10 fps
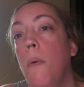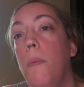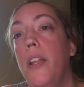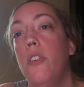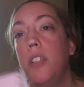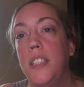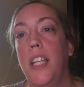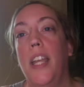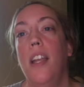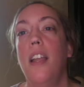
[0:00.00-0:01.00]
But you'll
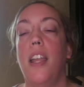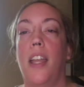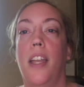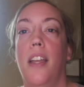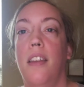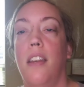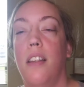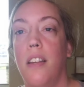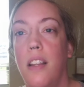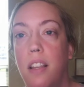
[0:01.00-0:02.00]
see in